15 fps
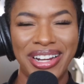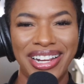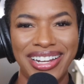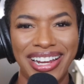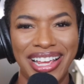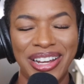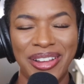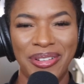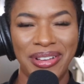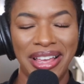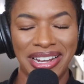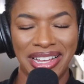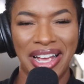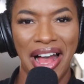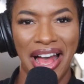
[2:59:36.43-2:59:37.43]
it in
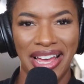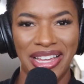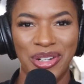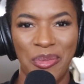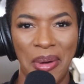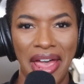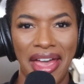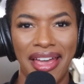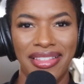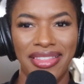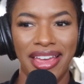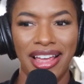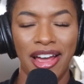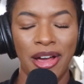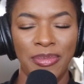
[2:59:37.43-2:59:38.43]
a kind
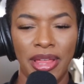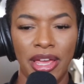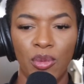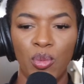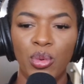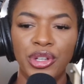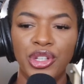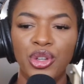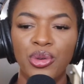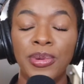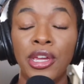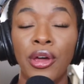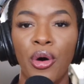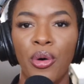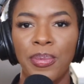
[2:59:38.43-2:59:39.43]
way. Like, I'm like, would
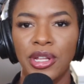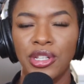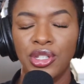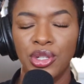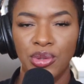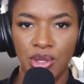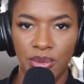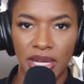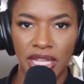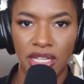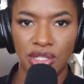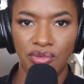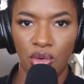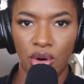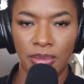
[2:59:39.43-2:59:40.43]
you be open to
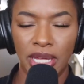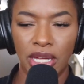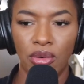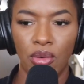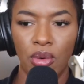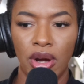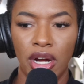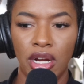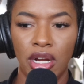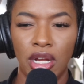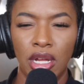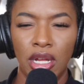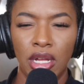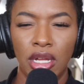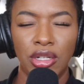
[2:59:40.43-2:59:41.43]
doing this for me? Or
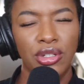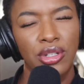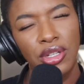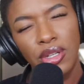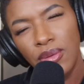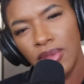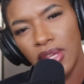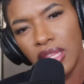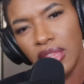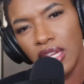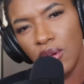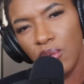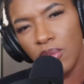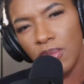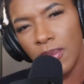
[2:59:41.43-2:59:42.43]
do you
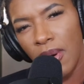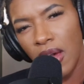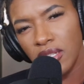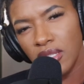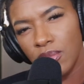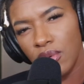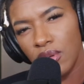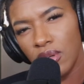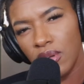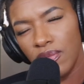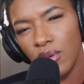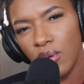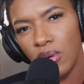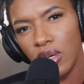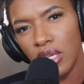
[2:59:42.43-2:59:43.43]
think that it would be possible
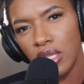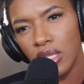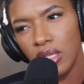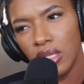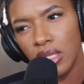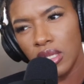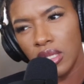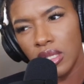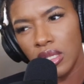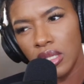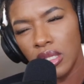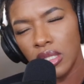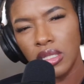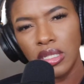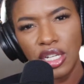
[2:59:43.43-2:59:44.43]
if you could
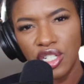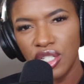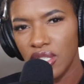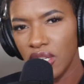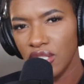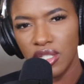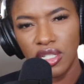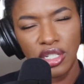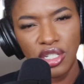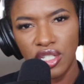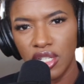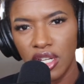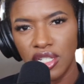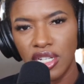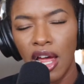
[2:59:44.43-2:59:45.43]
such and such and
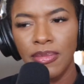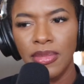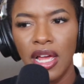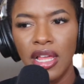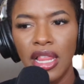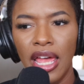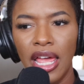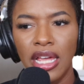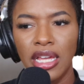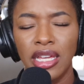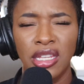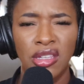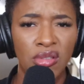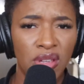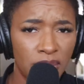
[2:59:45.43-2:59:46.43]
such and such? I'm not
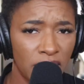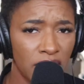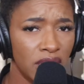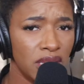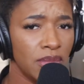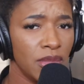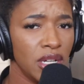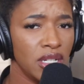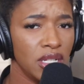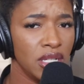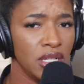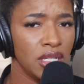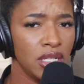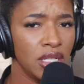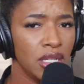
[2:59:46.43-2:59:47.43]
like, can you give me this
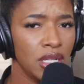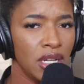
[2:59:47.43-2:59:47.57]
much?